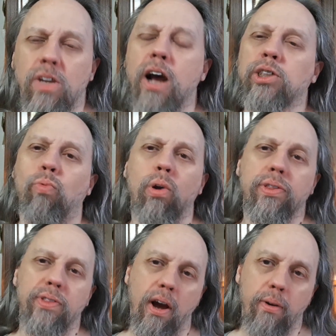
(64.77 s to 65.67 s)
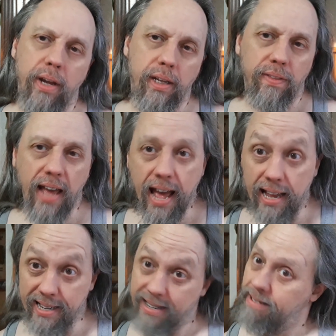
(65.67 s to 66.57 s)
Now, it's worth noting
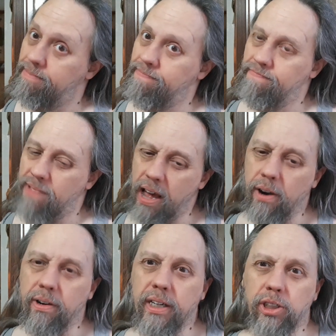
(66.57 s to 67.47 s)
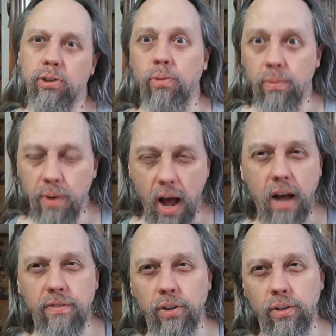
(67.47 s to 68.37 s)
that that initial
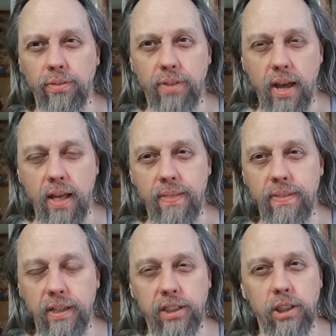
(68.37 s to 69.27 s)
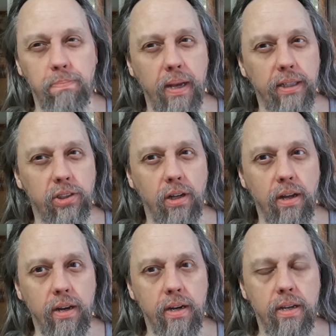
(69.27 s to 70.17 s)
novel that this is based
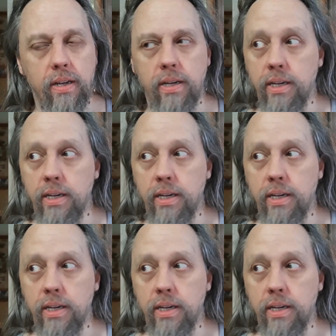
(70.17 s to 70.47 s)
on